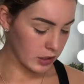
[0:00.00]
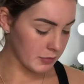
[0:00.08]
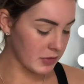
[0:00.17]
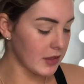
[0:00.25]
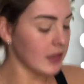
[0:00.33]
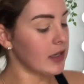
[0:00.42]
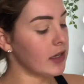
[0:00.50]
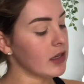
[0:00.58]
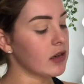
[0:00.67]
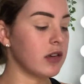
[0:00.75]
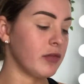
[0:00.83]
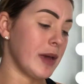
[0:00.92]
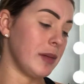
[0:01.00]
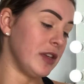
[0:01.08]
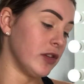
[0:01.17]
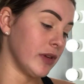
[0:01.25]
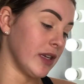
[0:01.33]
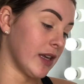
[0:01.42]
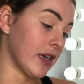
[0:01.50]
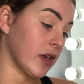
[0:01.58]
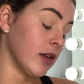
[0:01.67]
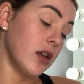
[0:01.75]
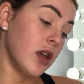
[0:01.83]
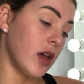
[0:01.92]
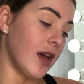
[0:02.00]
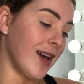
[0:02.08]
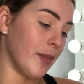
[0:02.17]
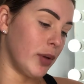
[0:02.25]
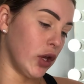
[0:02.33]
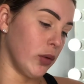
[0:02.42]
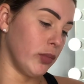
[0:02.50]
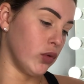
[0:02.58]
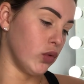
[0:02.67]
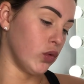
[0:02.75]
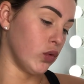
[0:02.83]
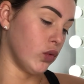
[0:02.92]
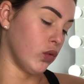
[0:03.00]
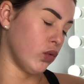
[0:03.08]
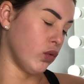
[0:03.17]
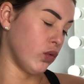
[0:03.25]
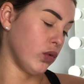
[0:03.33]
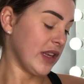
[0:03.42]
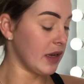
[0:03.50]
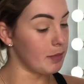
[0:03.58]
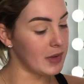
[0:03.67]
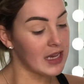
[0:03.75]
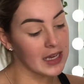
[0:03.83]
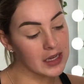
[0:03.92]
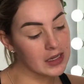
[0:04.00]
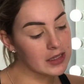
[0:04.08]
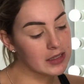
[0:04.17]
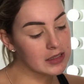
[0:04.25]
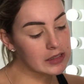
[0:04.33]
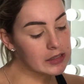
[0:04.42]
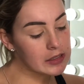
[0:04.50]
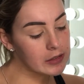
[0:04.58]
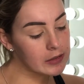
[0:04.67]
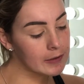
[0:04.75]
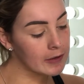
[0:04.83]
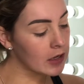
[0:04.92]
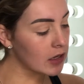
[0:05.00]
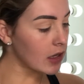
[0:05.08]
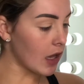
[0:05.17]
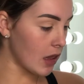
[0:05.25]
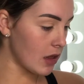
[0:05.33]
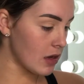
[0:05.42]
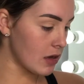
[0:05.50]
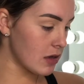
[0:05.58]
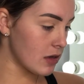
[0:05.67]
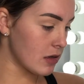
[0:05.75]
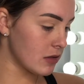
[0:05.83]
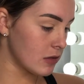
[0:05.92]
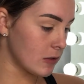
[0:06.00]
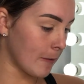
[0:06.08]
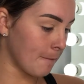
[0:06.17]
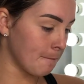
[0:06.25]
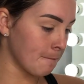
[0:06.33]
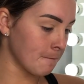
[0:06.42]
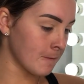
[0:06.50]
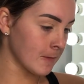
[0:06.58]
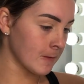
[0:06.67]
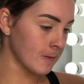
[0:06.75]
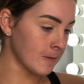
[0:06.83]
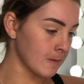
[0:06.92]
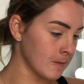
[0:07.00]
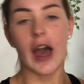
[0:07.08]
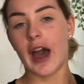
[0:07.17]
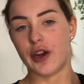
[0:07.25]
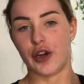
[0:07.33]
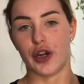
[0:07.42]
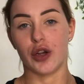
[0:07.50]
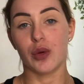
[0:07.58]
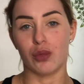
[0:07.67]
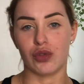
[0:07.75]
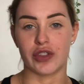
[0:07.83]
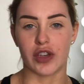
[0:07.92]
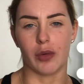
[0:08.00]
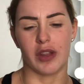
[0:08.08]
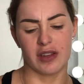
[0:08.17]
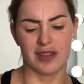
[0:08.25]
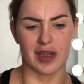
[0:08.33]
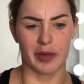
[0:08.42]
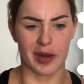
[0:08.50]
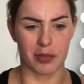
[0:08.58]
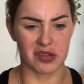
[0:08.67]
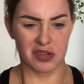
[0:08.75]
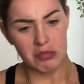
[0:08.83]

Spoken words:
I'm thinking of maybe doing like a purpley pink color. I don't know, we'll just go with it and see what happens.